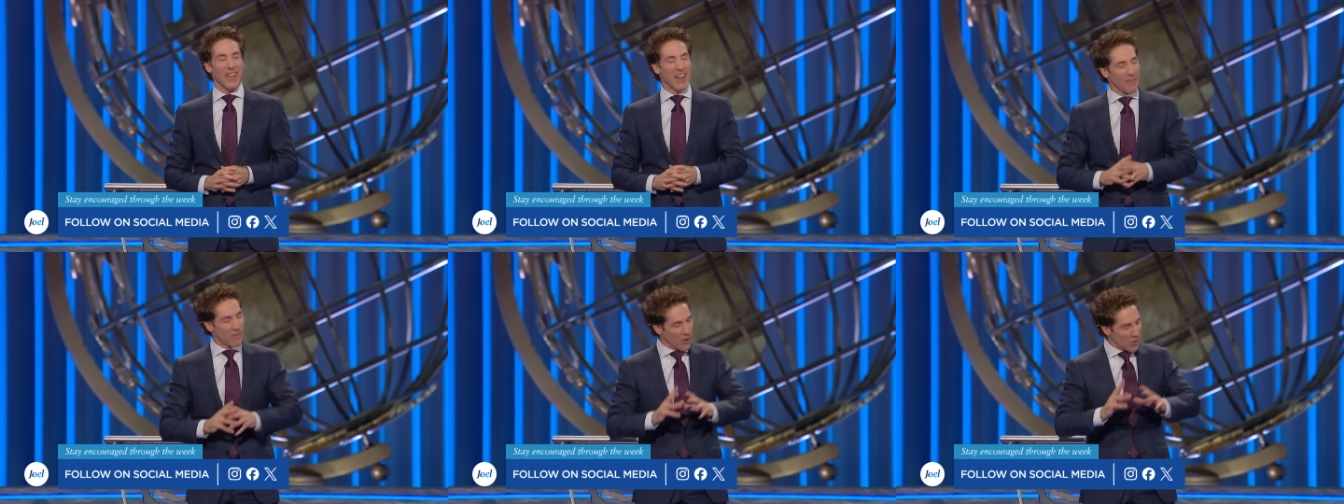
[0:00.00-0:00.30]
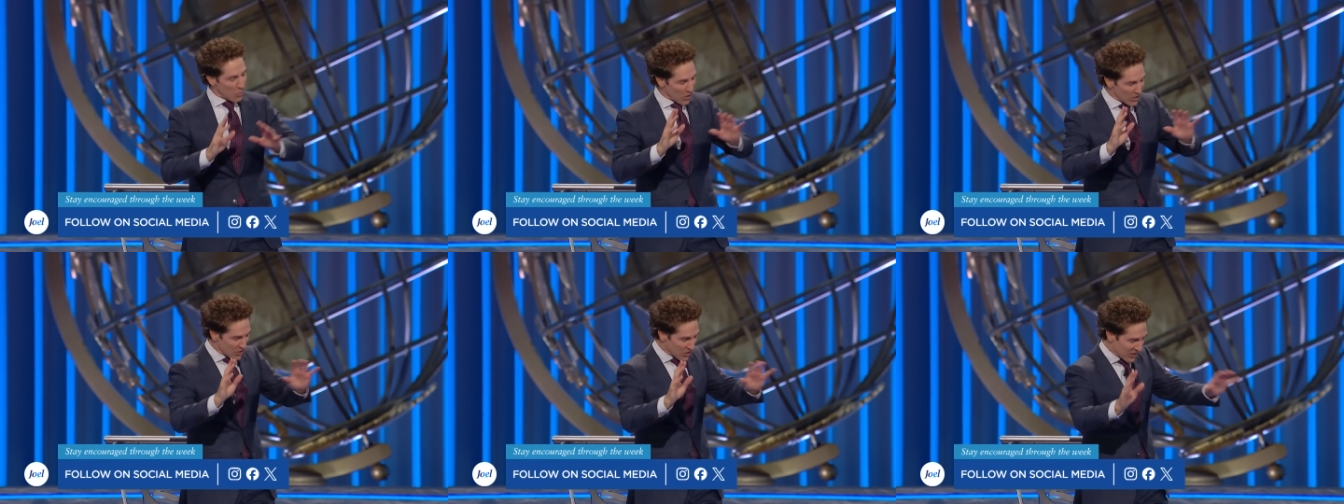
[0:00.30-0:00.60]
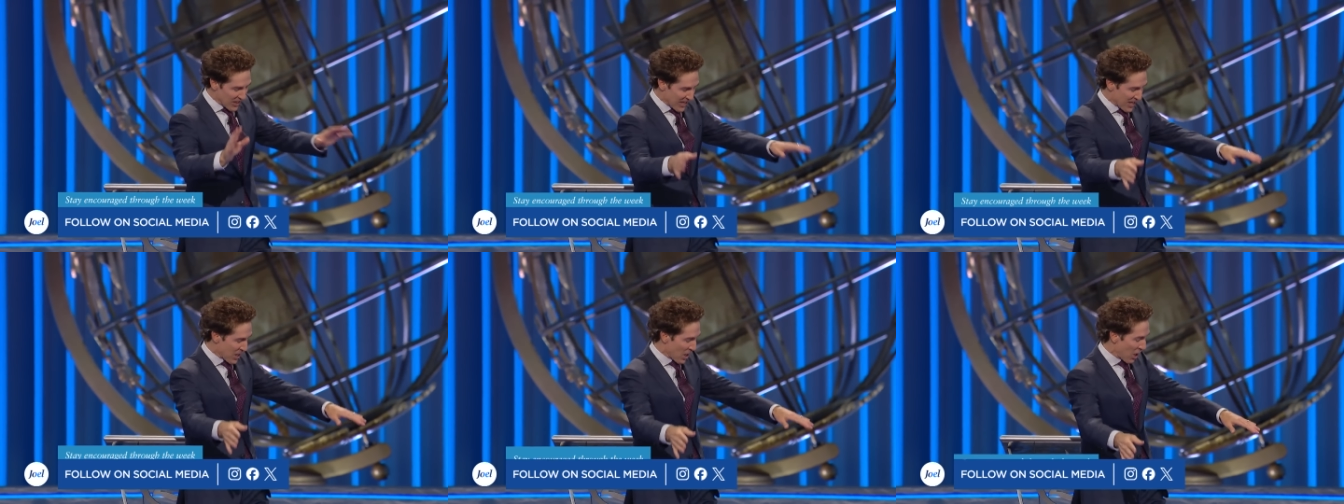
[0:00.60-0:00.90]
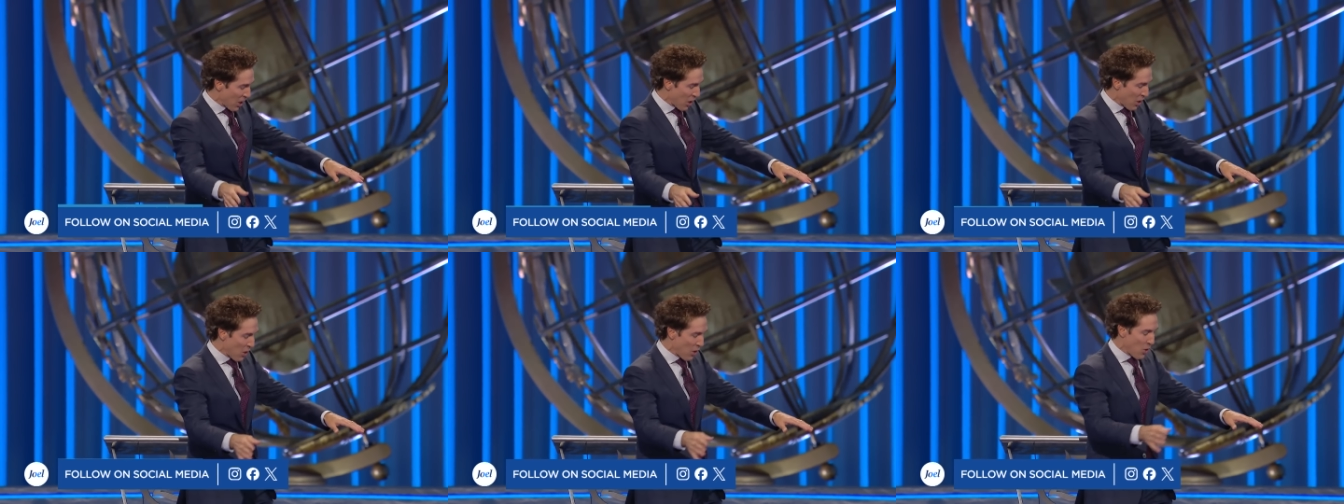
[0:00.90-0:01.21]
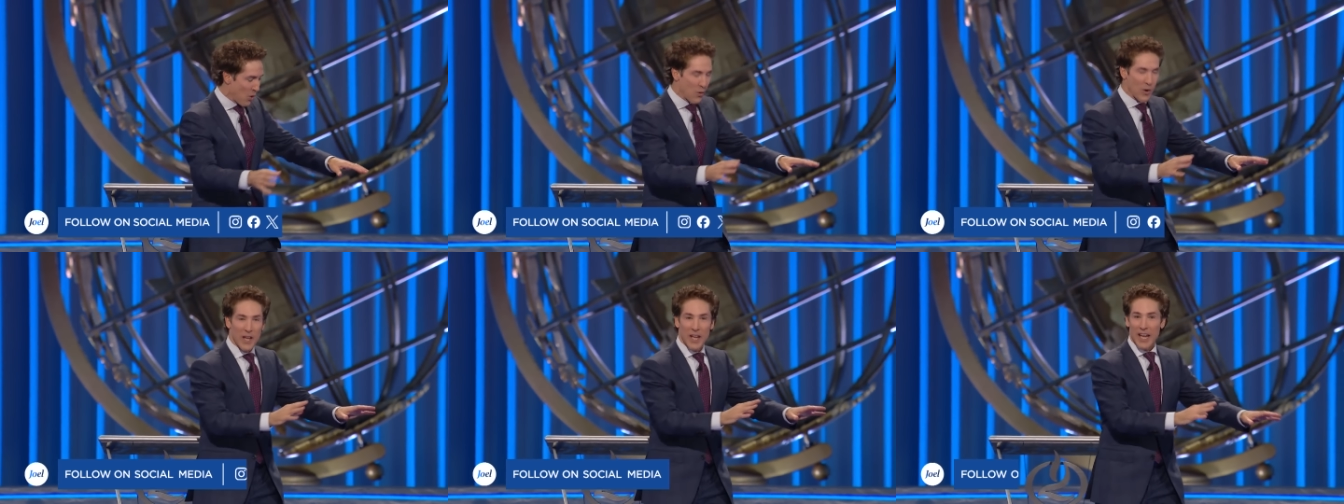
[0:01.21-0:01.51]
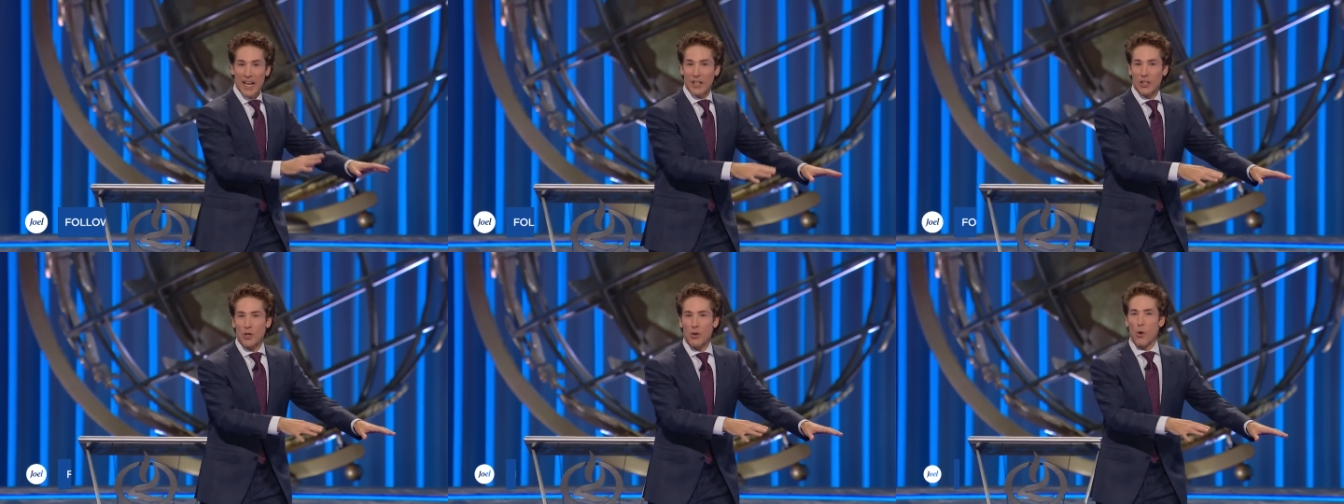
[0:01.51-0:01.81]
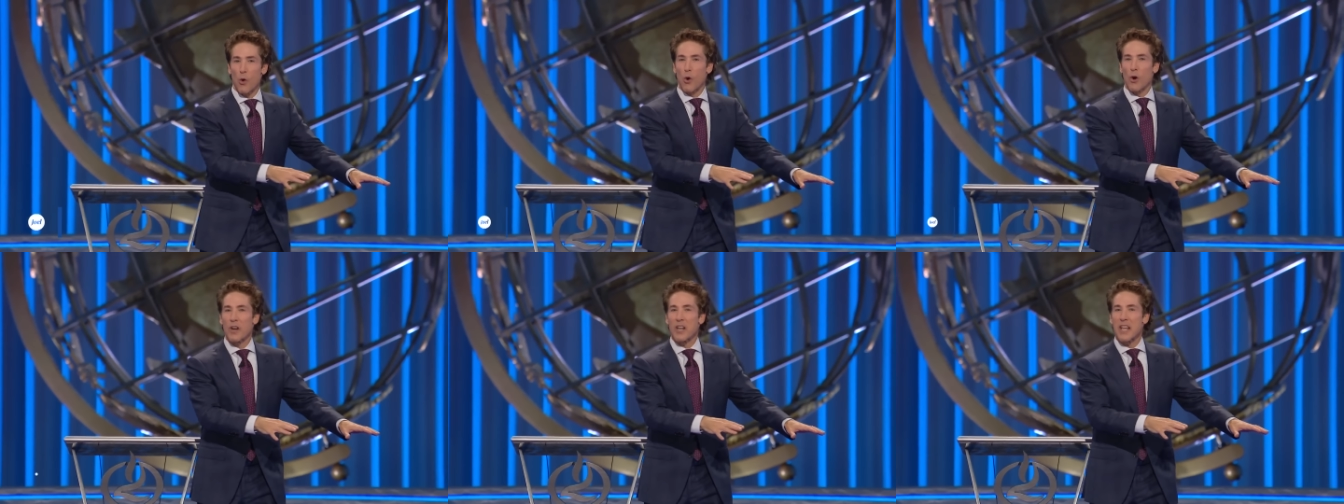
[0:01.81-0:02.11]
Everyone said no,
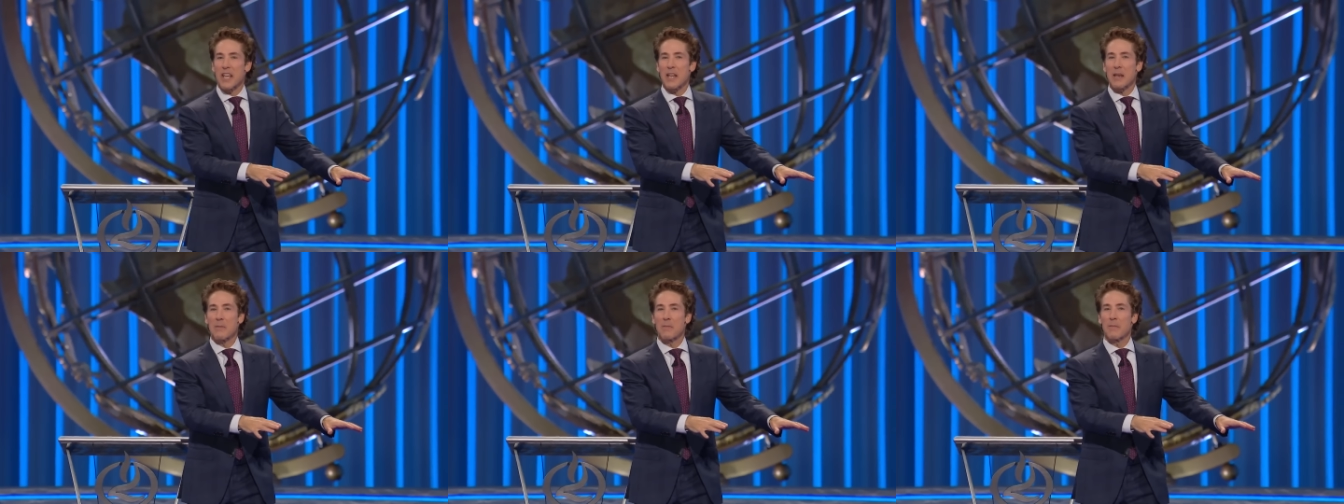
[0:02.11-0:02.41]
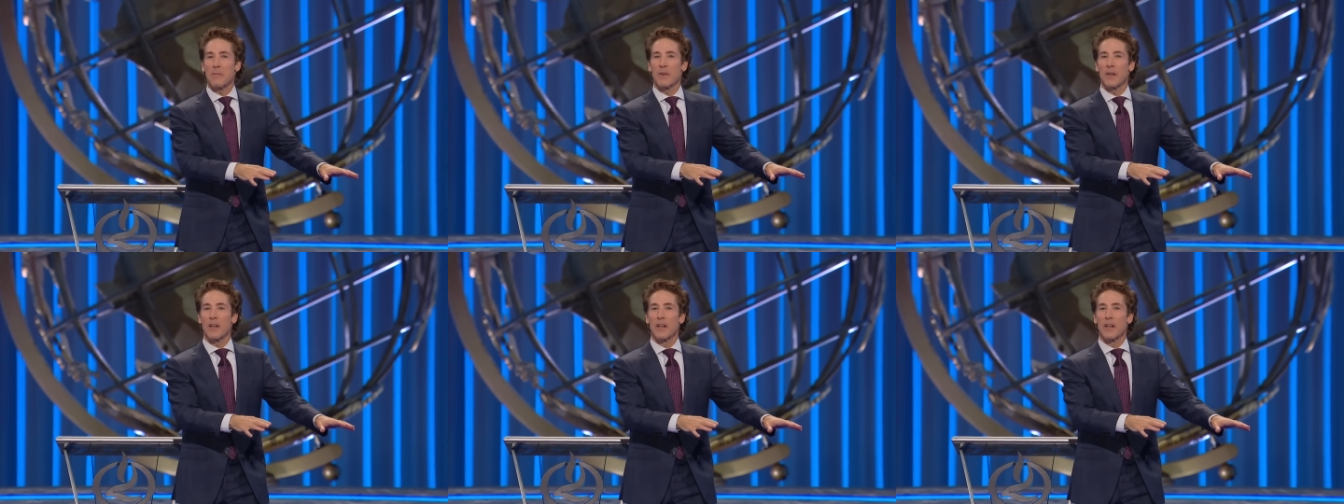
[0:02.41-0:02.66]
ignored him.